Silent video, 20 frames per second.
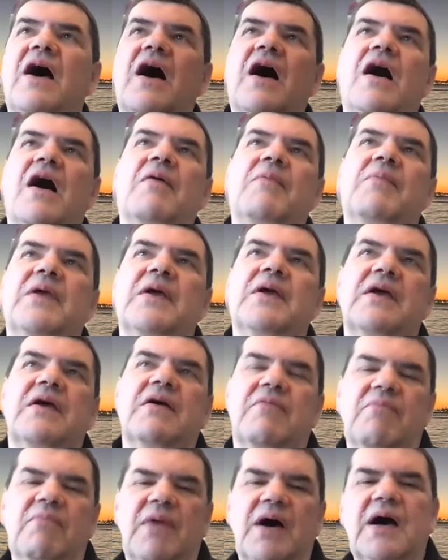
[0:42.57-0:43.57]
Uh,
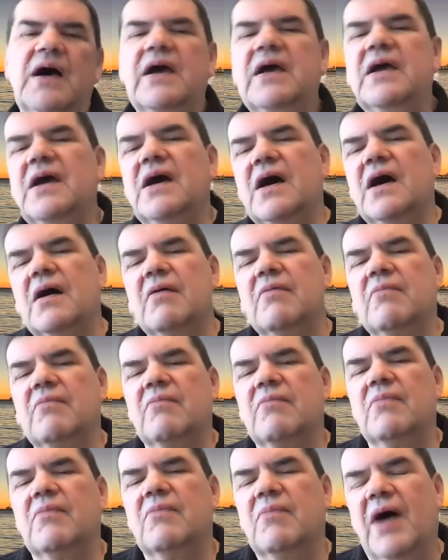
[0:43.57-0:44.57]
my uh,
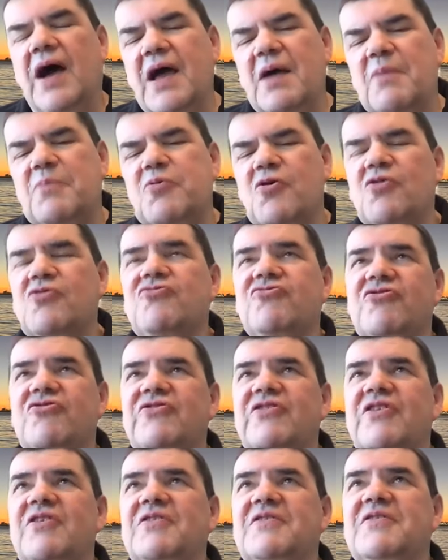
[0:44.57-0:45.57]
my approach
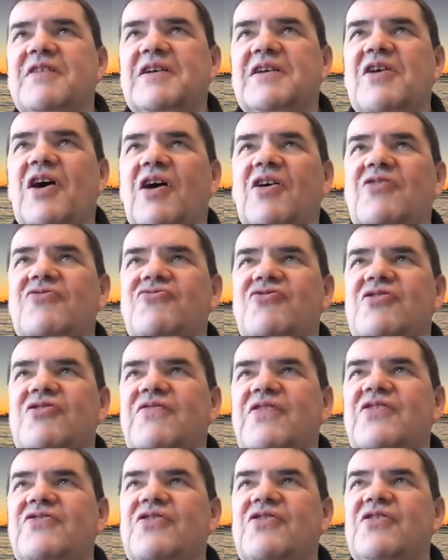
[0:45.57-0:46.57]
is a technology
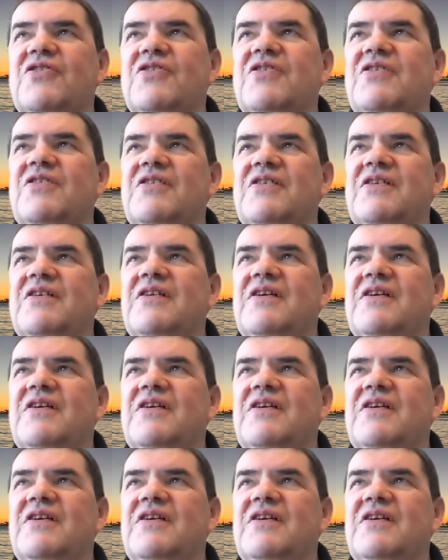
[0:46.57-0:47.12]
vision